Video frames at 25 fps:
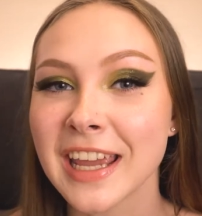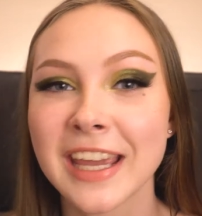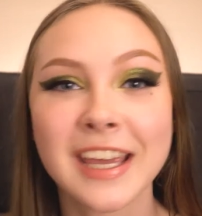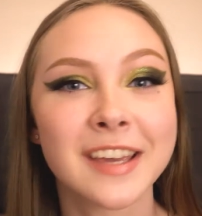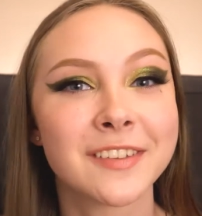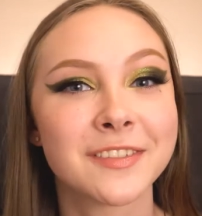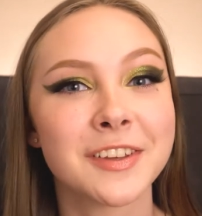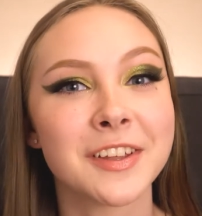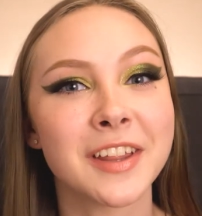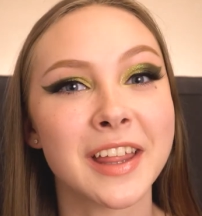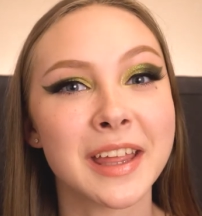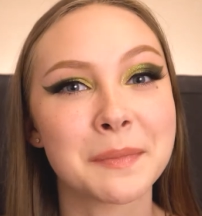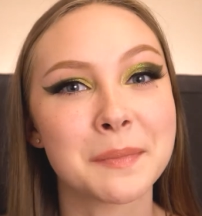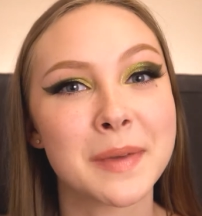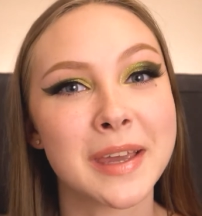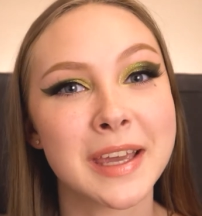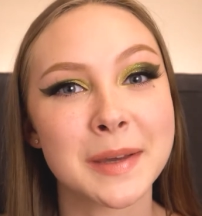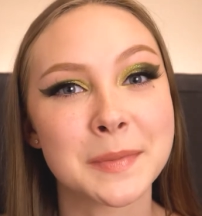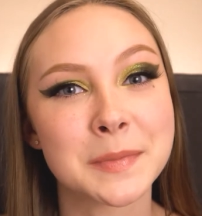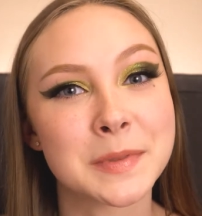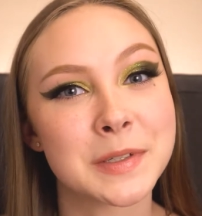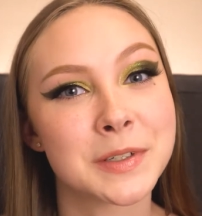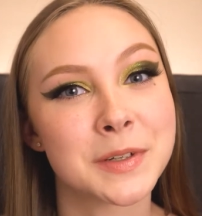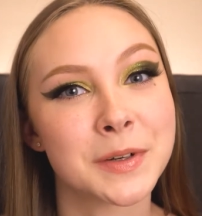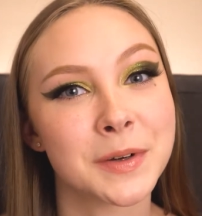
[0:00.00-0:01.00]
If you like
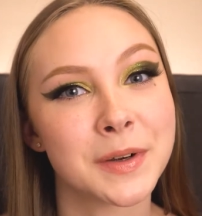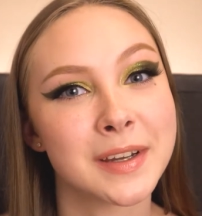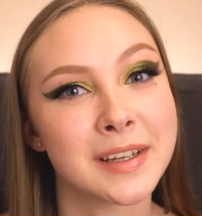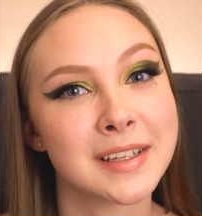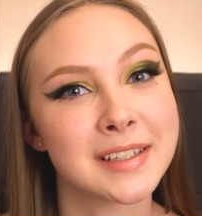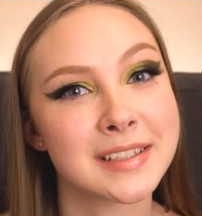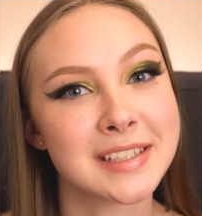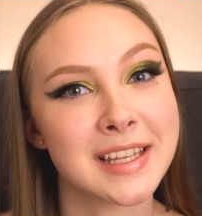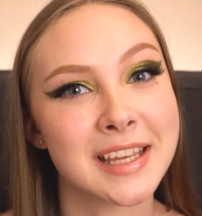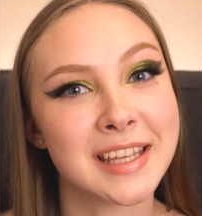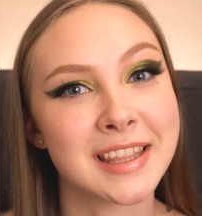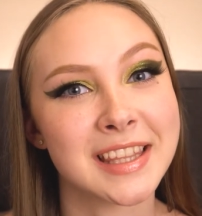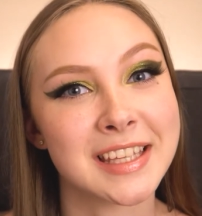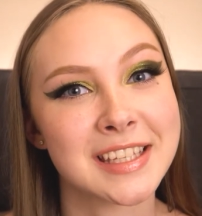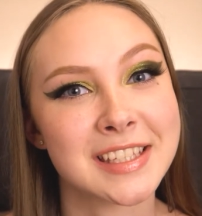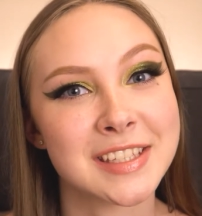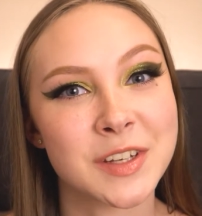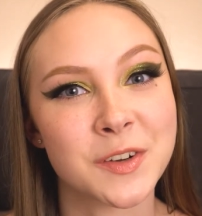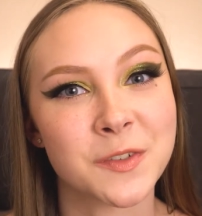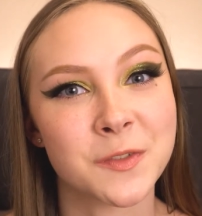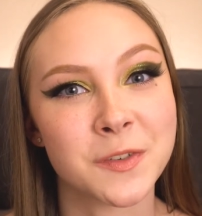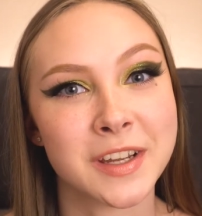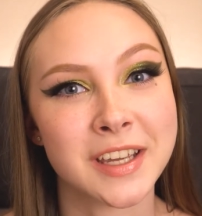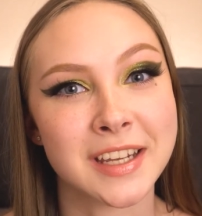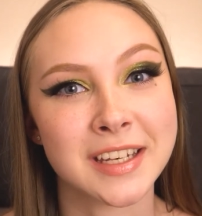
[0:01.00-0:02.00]
makeup tutorials like this,
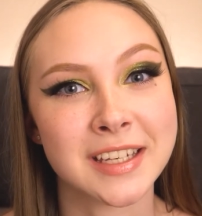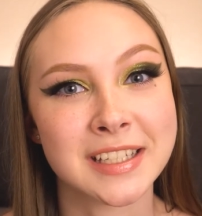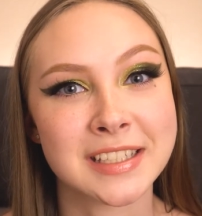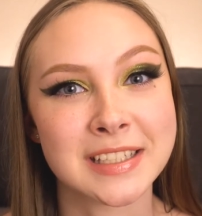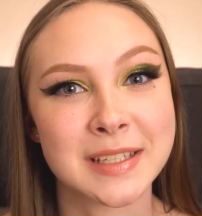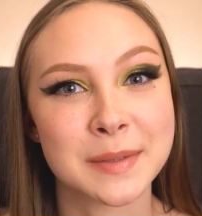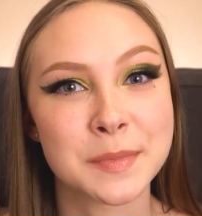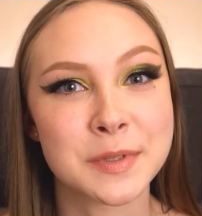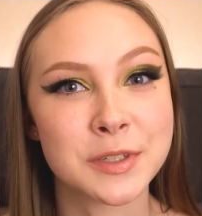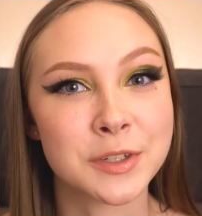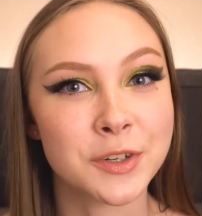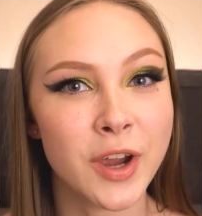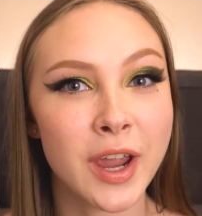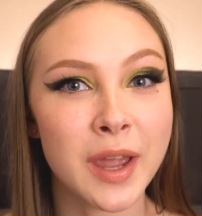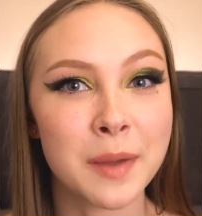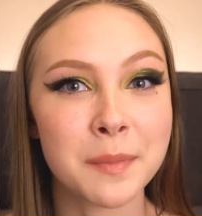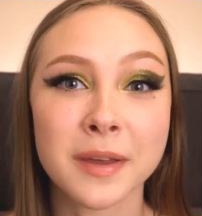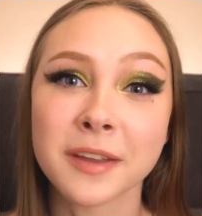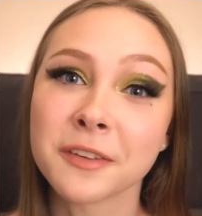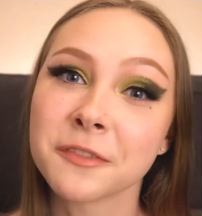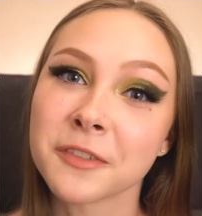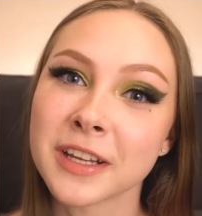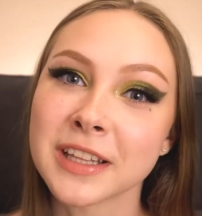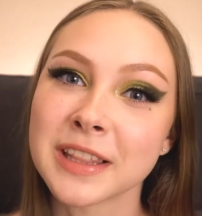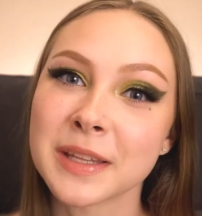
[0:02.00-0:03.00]
don't forget to subscribe
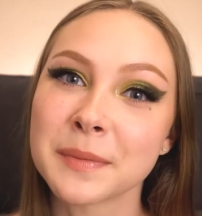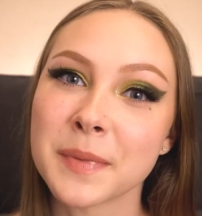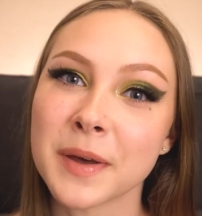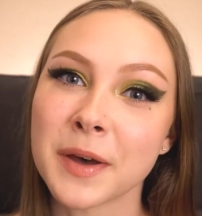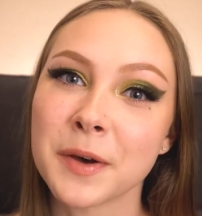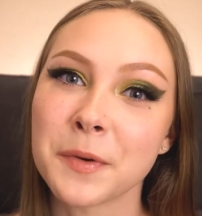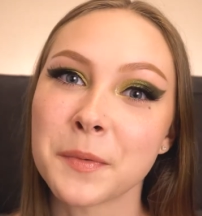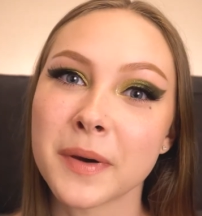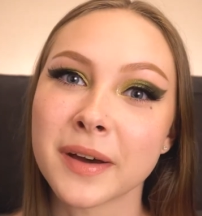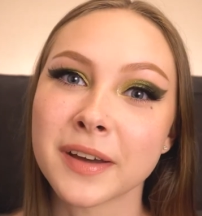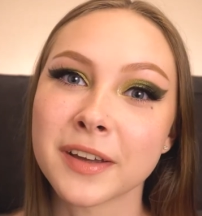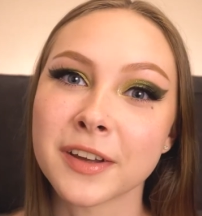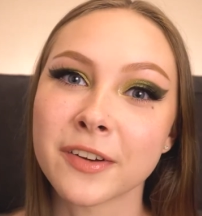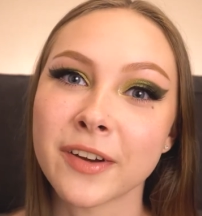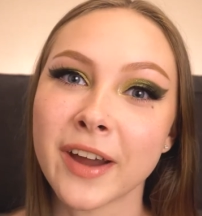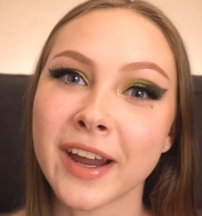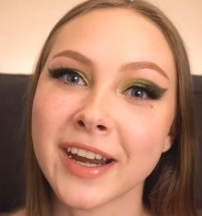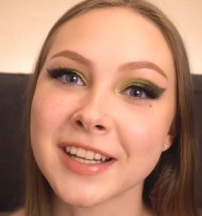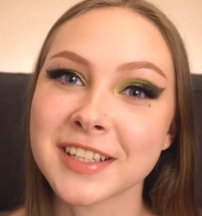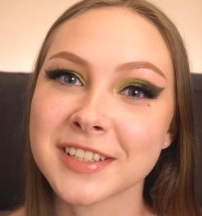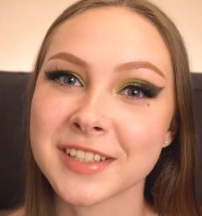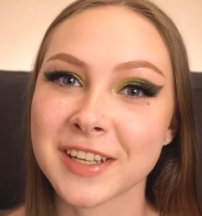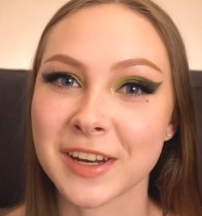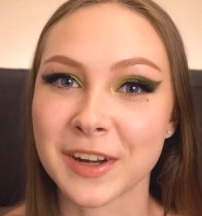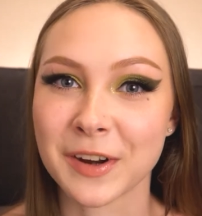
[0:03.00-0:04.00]
and ring the bell while you're at
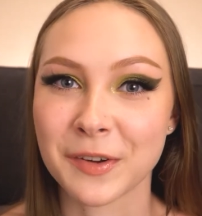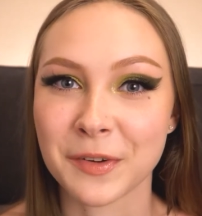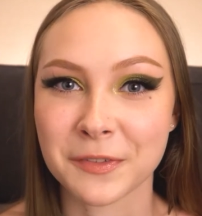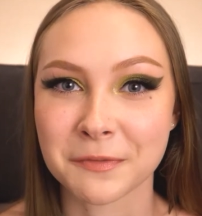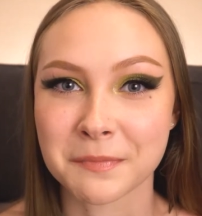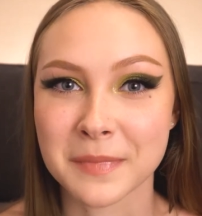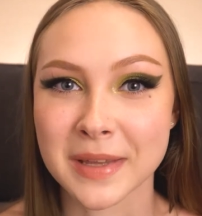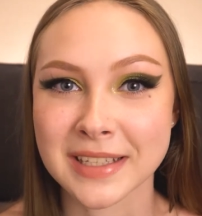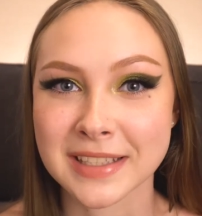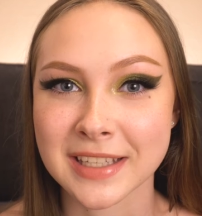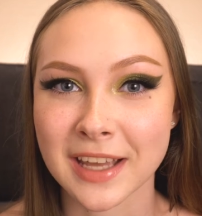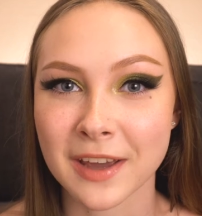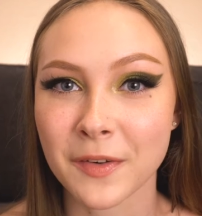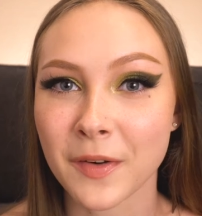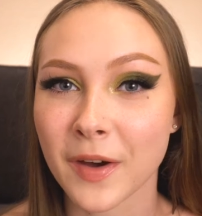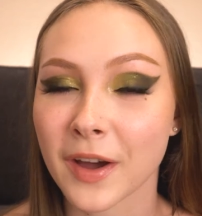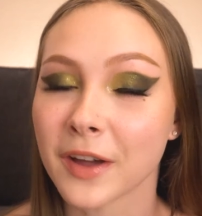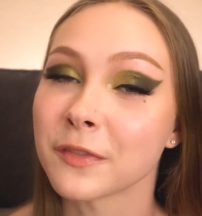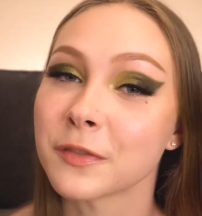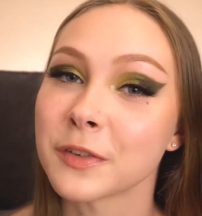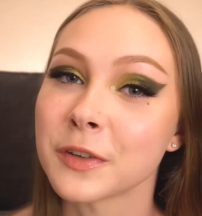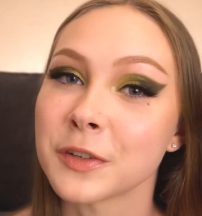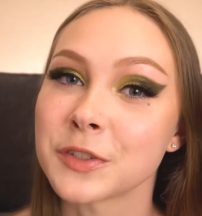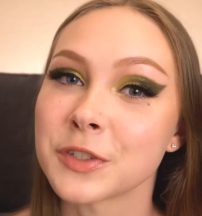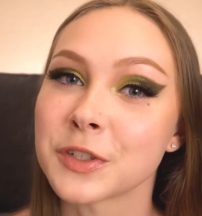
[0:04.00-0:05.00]
it so you don't miss out
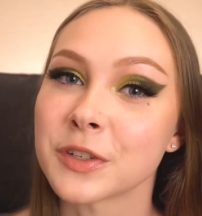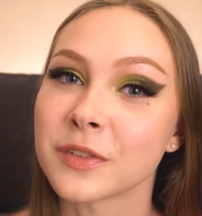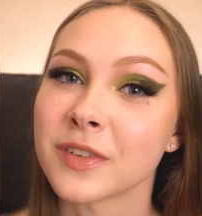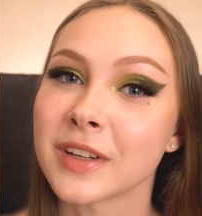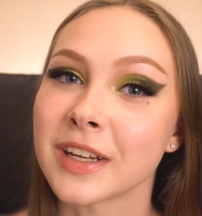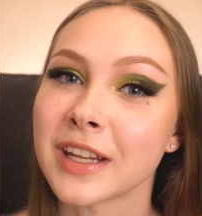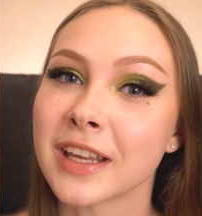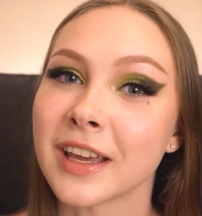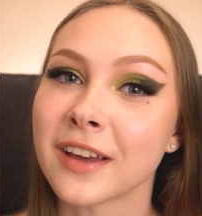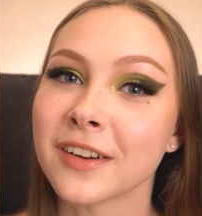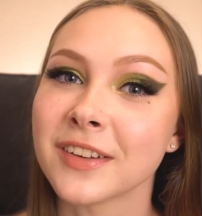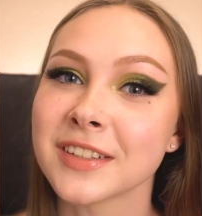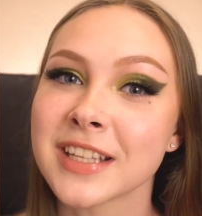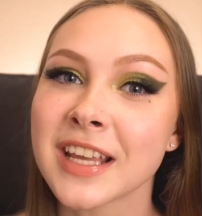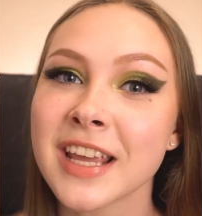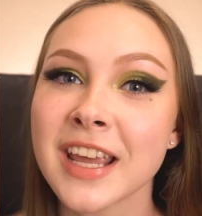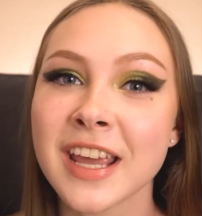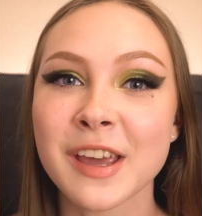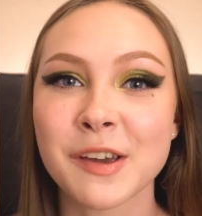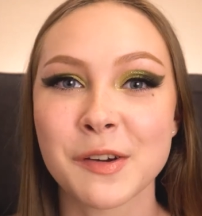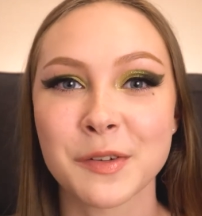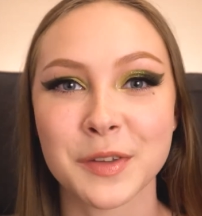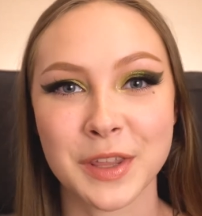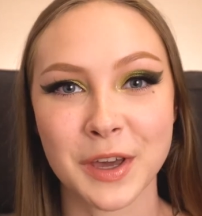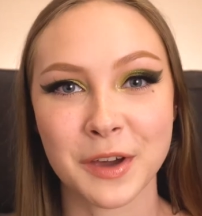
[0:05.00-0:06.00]
on future videos.
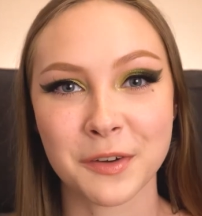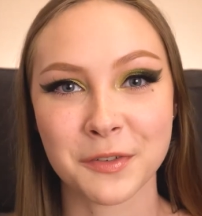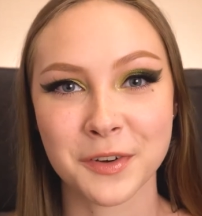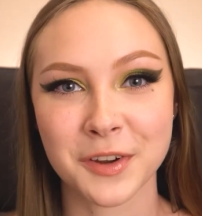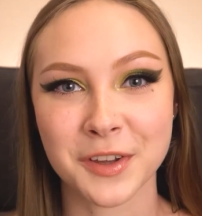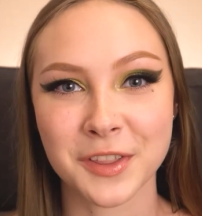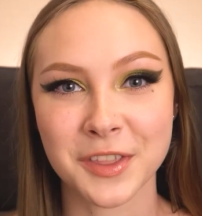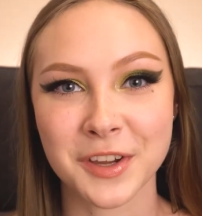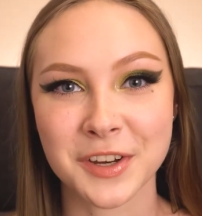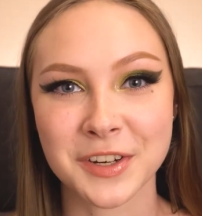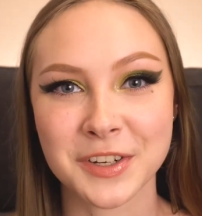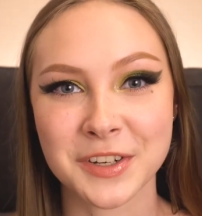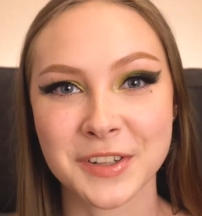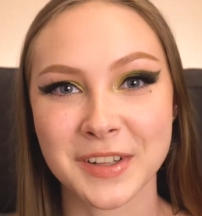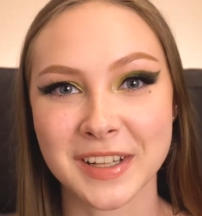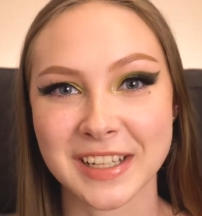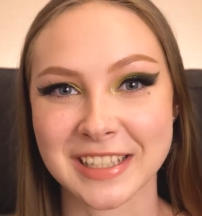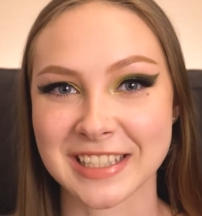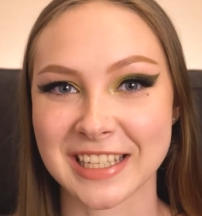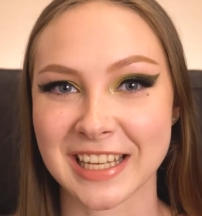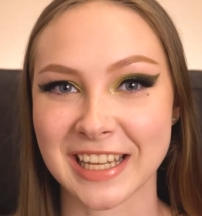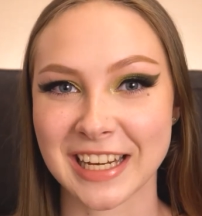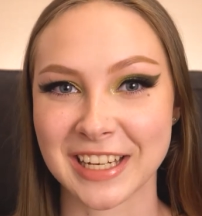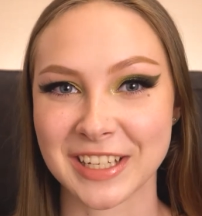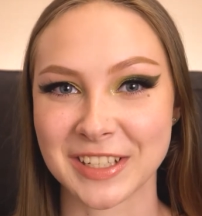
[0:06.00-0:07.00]
And without further ado,
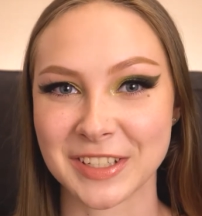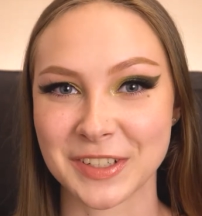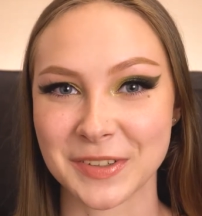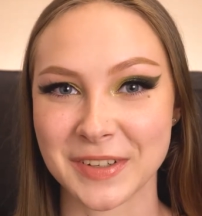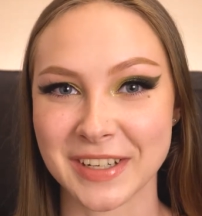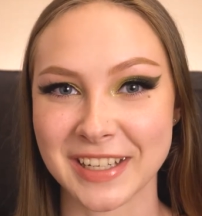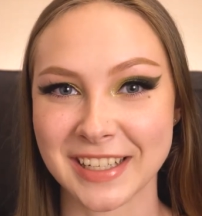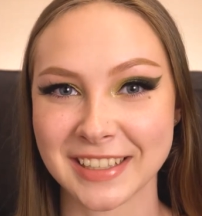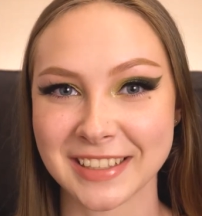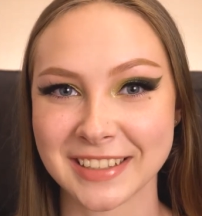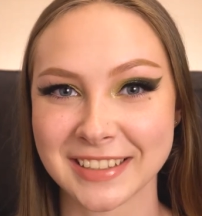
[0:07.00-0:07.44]
let's get into it.